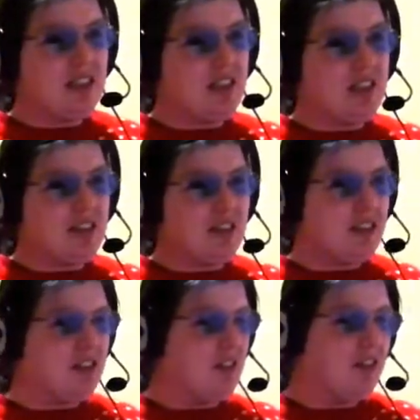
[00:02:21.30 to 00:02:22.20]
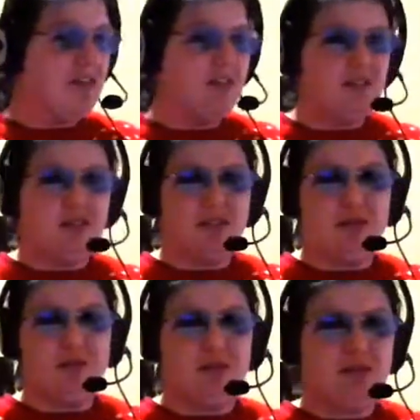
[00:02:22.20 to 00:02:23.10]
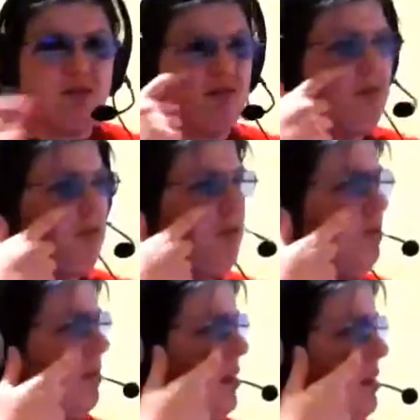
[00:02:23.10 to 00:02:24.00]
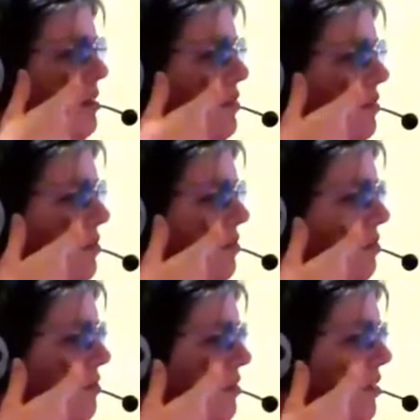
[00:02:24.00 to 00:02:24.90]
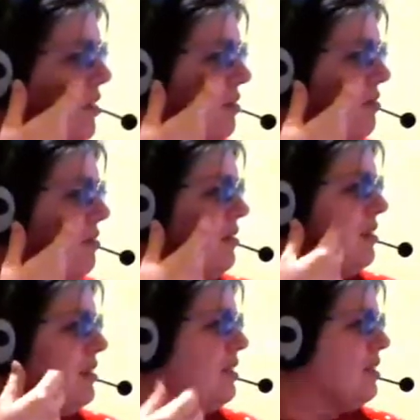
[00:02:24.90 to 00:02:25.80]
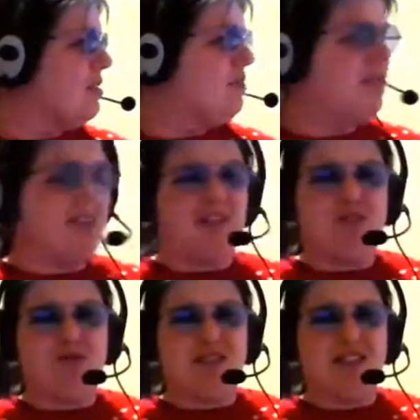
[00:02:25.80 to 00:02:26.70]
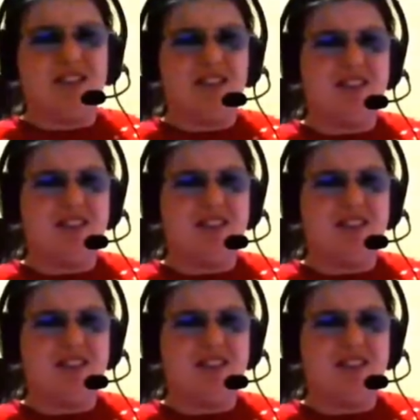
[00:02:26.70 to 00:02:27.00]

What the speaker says: I can't stitch, because then it'd be a total waste of materials.